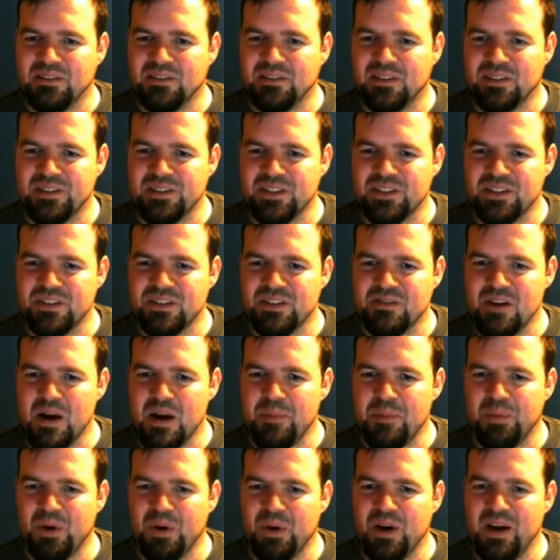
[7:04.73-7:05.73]
I'll just
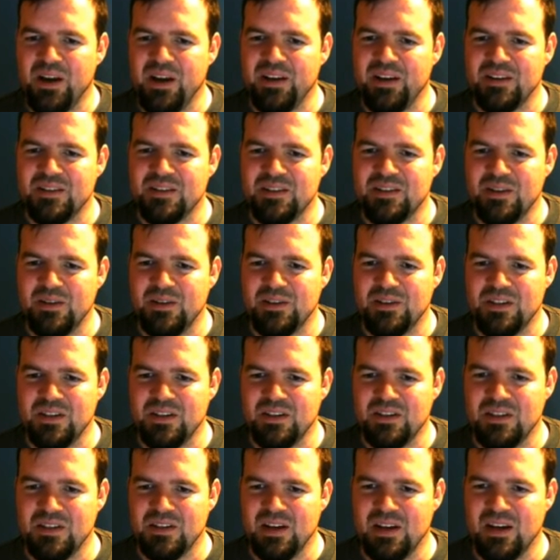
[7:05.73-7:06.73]
drop her on it and see what she
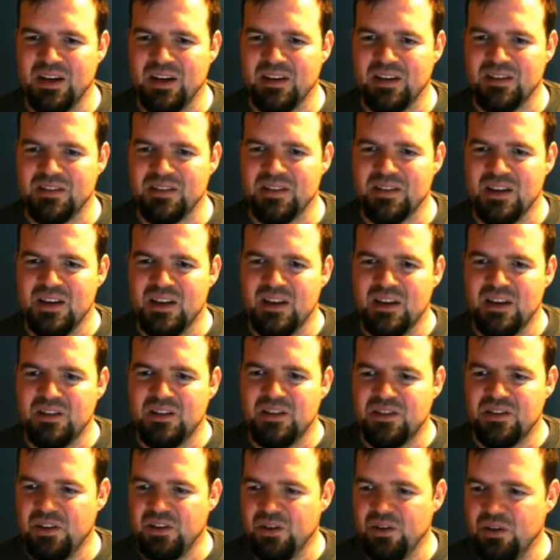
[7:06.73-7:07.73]
says.
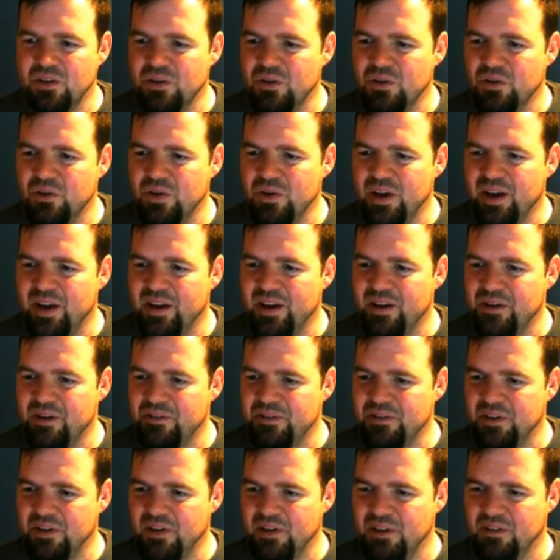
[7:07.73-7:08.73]
Too heavy.